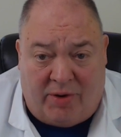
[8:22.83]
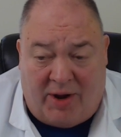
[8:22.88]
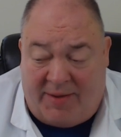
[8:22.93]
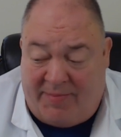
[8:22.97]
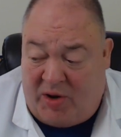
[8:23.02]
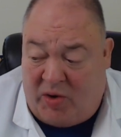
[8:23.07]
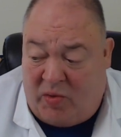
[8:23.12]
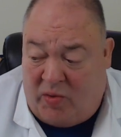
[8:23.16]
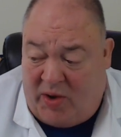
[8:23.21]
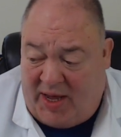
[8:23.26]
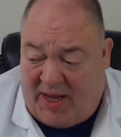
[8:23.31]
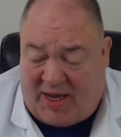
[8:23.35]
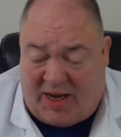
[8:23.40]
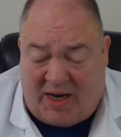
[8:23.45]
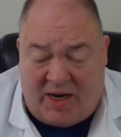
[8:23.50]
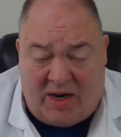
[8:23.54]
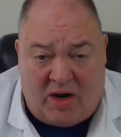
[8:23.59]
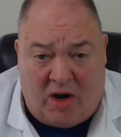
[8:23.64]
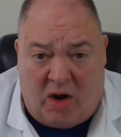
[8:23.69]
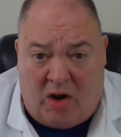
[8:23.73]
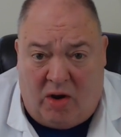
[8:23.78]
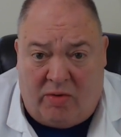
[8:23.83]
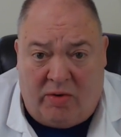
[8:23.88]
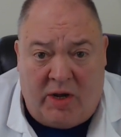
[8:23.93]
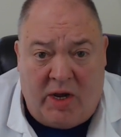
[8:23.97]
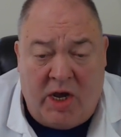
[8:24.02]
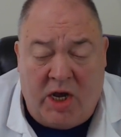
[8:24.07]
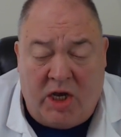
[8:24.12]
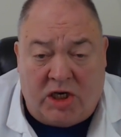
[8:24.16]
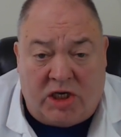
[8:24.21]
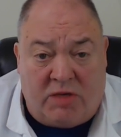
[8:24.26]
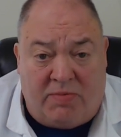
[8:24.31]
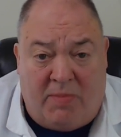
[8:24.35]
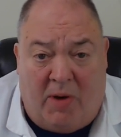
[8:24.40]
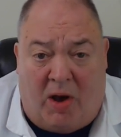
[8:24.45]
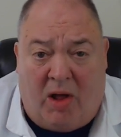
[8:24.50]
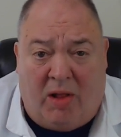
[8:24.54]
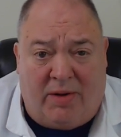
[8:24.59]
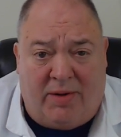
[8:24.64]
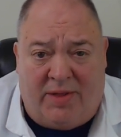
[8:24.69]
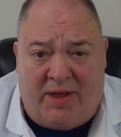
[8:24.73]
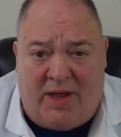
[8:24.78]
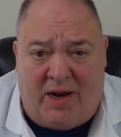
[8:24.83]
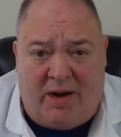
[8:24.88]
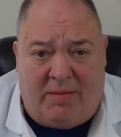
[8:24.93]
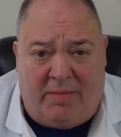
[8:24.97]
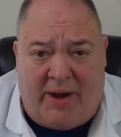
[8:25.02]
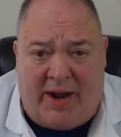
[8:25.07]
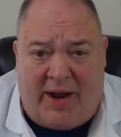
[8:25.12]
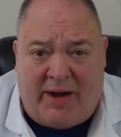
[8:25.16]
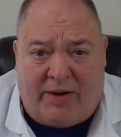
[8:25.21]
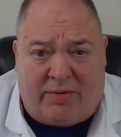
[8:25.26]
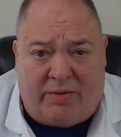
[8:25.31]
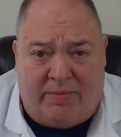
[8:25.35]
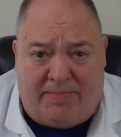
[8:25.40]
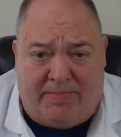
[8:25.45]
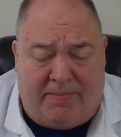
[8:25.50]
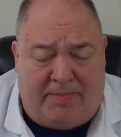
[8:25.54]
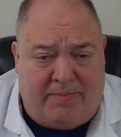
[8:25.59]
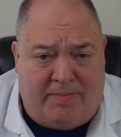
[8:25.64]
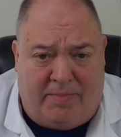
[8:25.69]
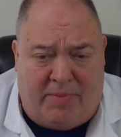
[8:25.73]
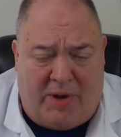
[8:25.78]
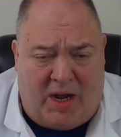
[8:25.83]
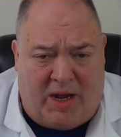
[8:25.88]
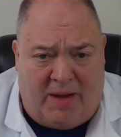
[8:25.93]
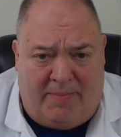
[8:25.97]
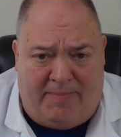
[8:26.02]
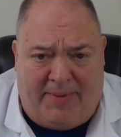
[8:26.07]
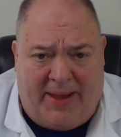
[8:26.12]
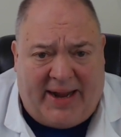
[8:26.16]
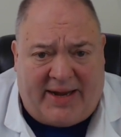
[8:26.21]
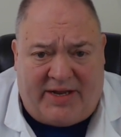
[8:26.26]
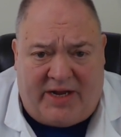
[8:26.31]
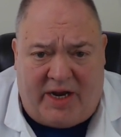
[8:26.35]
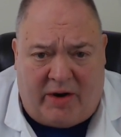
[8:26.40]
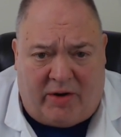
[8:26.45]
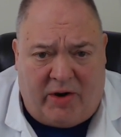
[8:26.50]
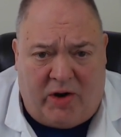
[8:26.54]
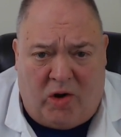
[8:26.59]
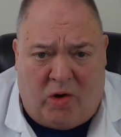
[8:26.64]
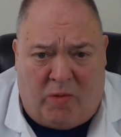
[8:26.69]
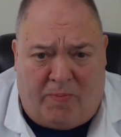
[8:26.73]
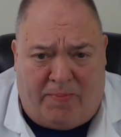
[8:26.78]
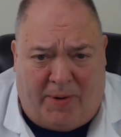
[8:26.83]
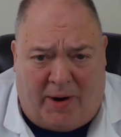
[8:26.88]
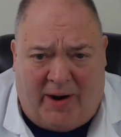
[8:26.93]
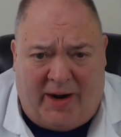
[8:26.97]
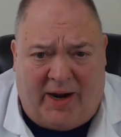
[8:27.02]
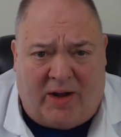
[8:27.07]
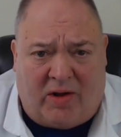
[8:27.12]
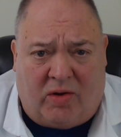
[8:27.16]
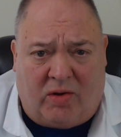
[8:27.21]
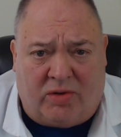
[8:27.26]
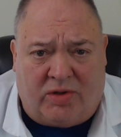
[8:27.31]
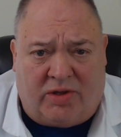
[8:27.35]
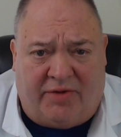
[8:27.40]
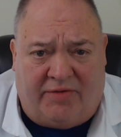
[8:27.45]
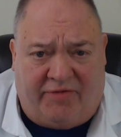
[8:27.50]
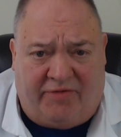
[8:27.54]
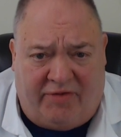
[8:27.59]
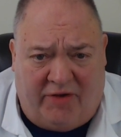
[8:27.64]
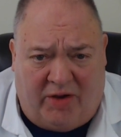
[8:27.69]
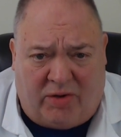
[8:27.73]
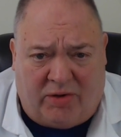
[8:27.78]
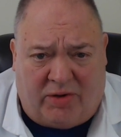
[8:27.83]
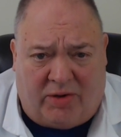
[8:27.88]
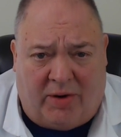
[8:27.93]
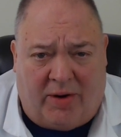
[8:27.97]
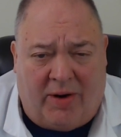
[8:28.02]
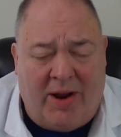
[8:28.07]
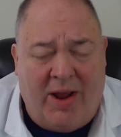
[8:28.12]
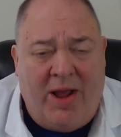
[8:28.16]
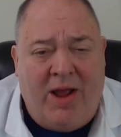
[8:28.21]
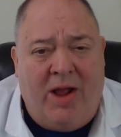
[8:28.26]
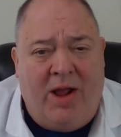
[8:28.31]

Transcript: I mean, we can go smaller than a bacterial particle to filter.